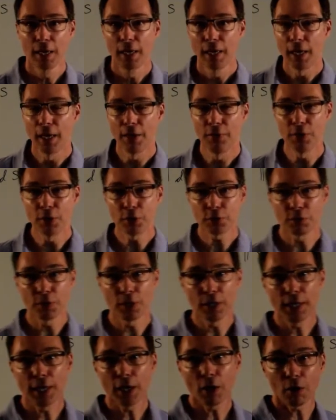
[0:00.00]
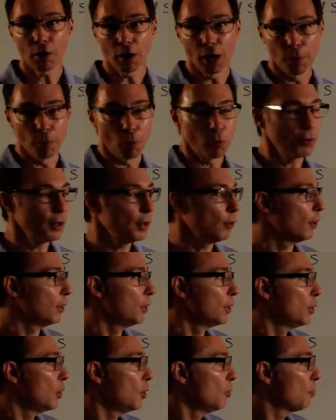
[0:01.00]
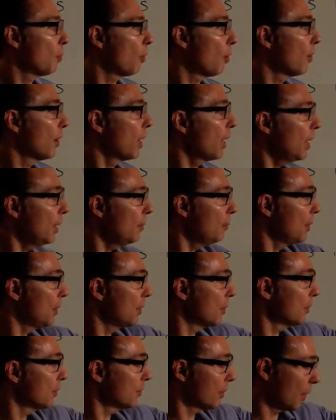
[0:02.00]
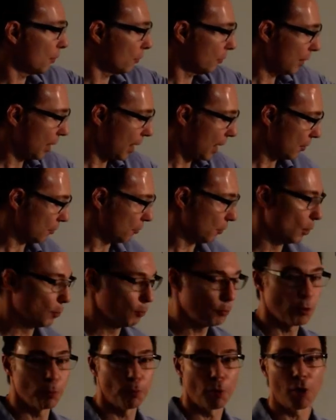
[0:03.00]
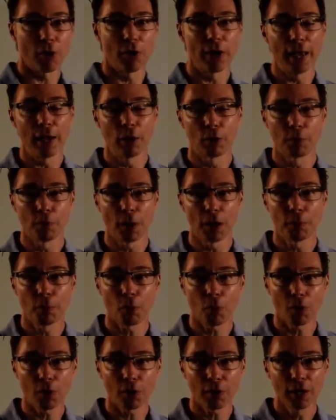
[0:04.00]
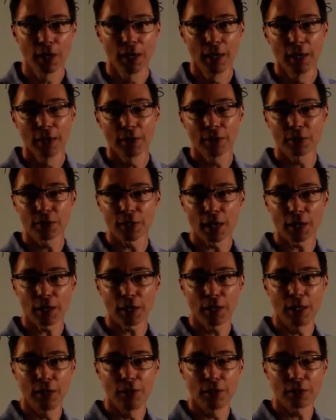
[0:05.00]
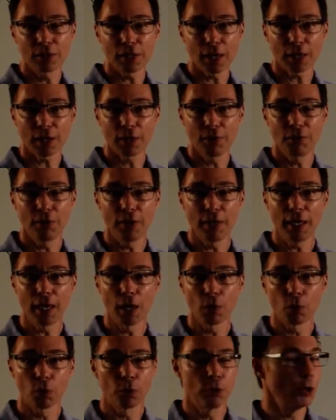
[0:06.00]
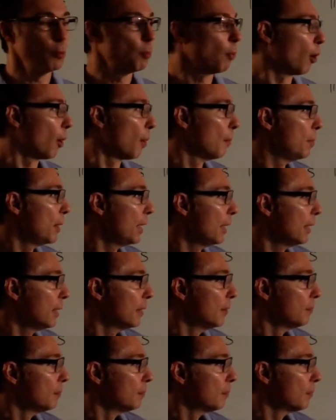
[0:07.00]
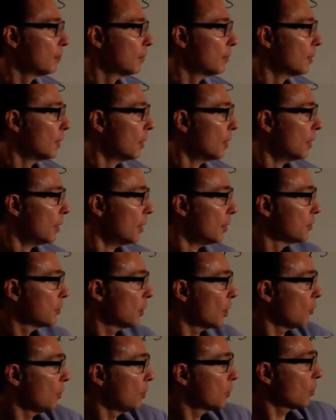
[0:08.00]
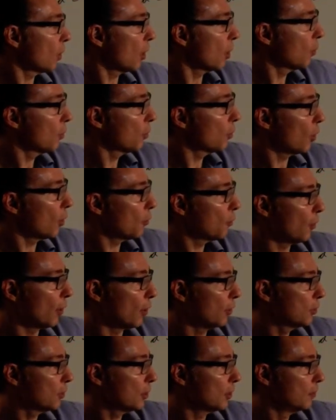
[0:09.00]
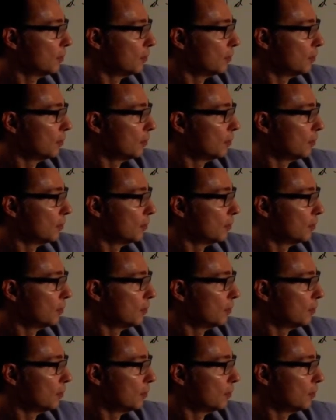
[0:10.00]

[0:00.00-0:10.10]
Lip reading: In this video, I'm only going to do part A because I only have room for part A on my board. In the second video, we'll do part B. So we start with our function.